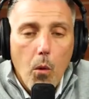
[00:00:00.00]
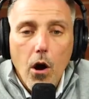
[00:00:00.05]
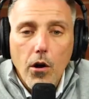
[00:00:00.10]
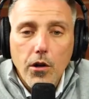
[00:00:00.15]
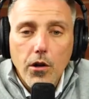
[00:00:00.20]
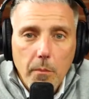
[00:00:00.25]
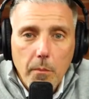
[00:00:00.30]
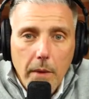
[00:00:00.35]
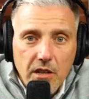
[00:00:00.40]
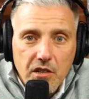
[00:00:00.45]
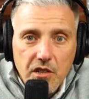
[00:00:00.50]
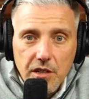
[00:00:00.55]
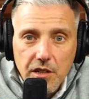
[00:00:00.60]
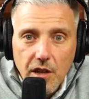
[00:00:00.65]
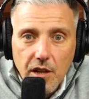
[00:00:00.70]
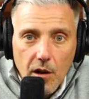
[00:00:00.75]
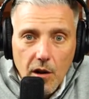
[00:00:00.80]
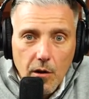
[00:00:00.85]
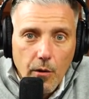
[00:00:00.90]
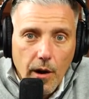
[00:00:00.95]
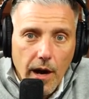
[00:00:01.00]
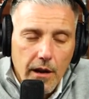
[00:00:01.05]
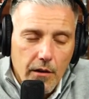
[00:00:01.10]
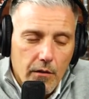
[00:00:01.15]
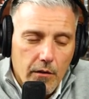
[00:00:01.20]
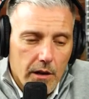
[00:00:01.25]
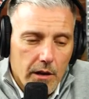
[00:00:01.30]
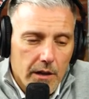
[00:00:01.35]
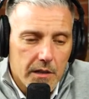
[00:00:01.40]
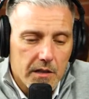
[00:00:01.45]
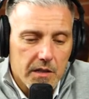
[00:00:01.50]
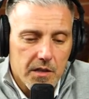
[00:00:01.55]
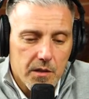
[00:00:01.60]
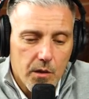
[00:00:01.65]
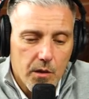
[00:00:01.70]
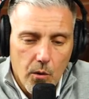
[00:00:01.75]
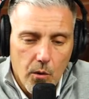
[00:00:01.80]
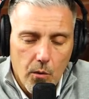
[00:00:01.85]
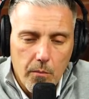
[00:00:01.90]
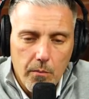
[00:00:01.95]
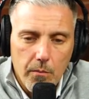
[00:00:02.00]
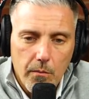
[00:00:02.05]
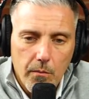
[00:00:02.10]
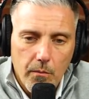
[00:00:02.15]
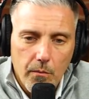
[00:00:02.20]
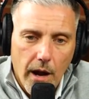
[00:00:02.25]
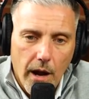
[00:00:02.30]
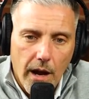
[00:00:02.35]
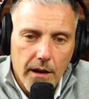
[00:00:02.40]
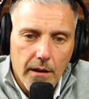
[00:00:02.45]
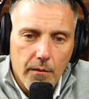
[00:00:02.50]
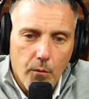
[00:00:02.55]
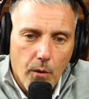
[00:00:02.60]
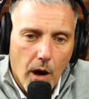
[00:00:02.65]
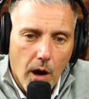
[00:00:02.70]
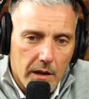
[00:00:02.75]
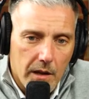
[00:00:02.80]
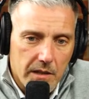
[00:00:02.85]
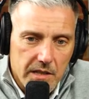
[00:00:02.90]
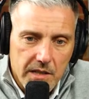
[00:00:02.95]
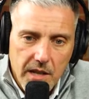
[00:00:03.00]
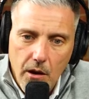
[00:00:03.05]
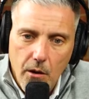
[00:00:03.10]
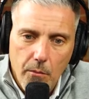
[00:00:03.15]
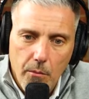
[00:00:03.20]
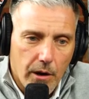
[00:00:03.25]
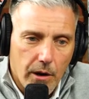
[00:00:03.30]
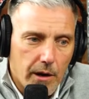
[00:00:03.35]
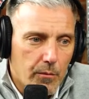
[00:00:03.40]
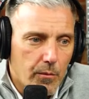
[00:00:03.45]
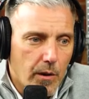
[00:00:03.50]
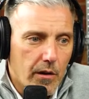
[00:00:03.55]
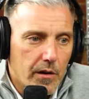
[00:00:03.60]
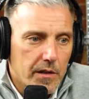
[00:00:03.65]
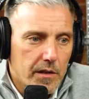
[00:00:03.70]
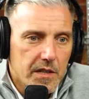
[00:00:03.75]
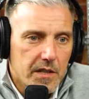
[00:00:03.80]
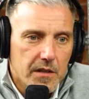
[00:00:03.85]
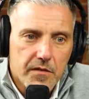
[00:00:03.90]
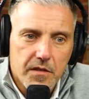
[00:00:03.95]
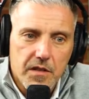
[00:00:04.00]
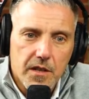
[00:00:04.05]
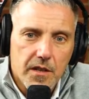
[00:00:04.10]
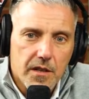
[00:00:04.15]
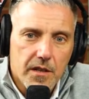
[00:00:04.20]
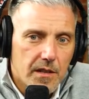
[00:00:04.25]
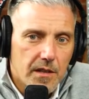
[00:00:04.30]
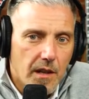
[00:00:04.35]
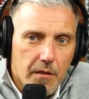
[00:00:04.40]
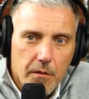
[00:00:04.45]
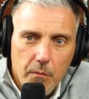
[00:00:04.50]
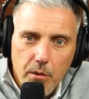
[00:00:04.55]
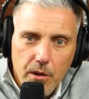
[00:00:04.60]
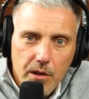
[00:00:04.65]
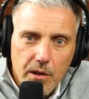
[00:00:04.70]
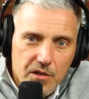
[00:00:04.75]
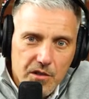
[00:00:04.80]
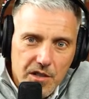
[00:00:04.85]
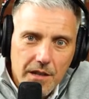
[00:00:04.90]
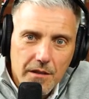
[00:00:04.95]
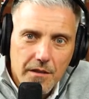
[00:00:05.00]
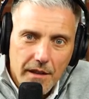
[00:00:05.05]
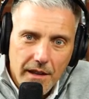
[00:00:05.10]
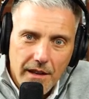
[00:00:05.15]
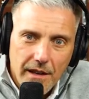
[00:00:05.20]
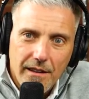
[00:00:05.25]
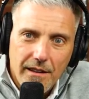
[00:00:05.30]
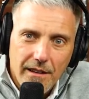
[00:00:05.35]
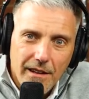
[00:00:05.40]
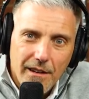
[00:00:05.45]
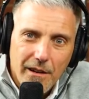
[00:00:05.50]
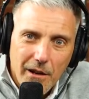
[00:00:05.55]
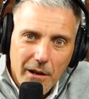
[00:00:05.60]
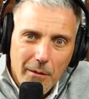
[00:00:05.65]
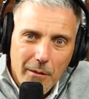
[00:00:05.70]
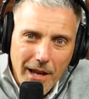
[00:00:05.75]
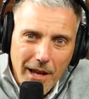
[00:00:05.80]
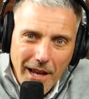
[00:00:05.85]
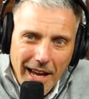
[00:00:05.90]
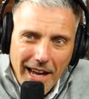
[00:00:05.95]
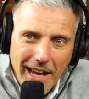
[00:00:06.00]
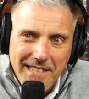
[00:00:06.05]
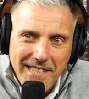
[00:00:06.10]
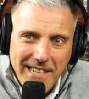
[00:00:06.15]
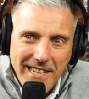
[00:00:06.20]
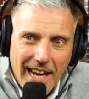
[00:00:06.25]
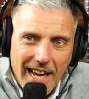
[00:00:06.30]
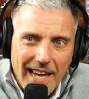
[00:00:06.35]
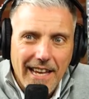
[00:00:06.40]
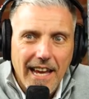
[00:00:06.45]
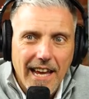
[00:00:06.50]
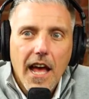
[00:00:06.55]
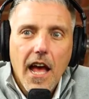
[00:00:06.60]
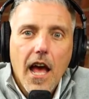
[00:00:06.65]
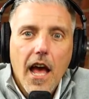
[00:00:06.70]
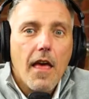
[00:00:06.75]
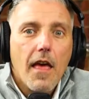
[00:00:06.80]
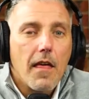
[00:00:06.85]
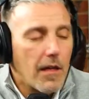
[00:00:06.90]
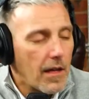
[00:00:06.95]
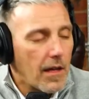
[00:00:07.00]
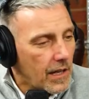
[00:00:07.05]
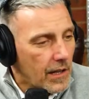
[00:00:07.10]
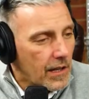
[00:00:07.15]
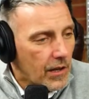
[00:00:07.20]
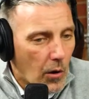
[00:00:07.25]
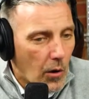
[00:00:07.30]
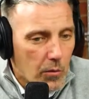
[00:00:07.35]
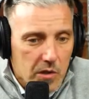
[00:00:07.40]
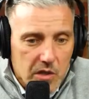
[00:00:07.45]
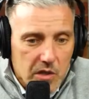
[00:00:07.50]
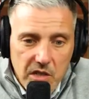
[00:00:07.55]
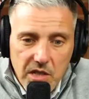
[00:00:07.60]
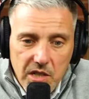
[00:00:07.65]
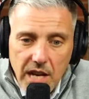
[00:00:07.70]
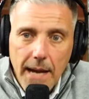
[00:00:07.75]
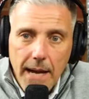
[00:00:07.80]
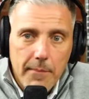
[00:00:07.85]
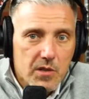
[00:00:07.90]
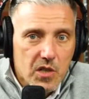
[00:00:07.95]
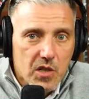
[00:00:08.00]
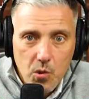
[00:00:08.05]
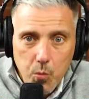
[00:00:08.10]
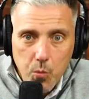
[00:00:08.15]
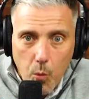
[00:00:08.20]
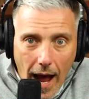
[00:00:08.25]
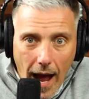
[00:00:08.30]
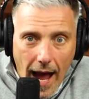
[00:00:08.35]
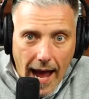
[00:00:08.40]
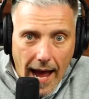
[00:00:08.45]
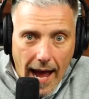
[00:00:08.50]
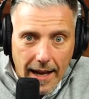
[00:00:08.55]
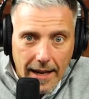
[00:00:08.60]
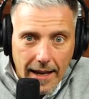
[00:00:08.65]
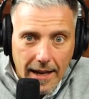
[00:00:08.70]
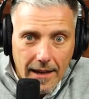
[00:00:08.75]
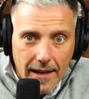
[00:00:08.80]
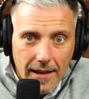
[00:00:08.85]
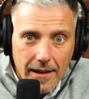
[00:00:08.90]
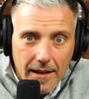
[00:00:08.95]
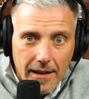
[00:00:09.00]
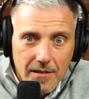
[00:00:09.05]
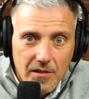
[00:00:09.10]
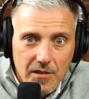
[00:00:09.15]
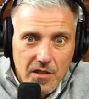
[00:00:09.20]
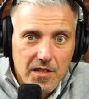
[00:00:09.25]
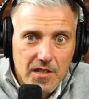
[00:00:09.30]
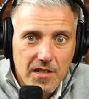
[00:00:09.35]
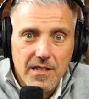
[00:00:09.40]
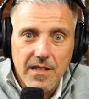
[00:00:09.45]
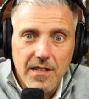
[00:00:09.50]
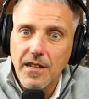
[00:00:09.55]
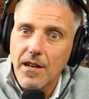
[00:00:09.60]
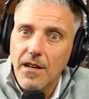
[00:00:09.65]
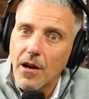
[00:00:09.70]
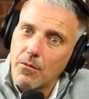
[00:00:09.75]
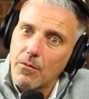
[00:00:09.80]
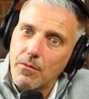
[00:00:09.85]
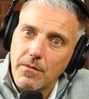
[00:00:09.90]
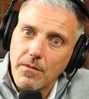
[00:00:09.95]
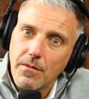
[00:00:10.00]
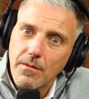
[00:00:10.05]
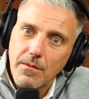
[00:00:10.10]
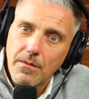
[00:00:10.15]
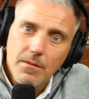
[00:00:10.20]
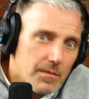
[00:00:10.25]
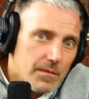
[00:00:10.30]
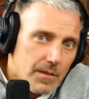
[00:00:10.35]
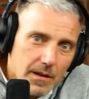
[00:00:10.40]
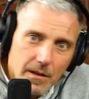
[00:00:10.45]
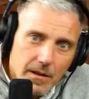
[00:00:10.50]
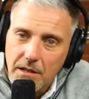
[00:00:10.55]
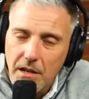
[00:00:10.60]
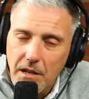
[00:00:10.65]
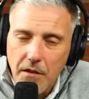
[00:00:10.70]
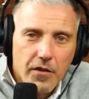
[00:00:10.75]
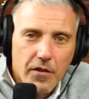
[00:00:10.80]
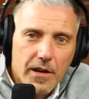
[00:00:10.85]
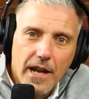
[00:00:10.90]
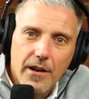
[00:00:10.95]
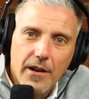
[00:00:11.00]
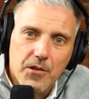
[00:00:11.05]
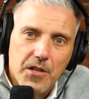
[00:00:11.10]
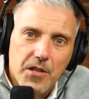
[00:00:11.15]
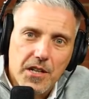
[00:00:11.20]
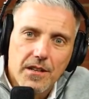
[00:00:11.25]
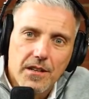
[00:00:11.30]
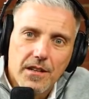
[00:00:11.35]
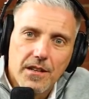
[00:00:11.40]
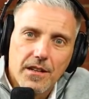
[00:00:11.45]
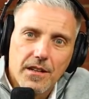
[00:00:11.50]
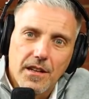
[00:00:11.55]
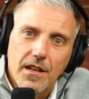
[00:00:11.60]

Well, you mentioned Young Gray. Look at Snoop, right? On Celebrate relative to nothing but a G thing. You know what I mean? It's like, yeah. you know, same swag, just, you know, different energy,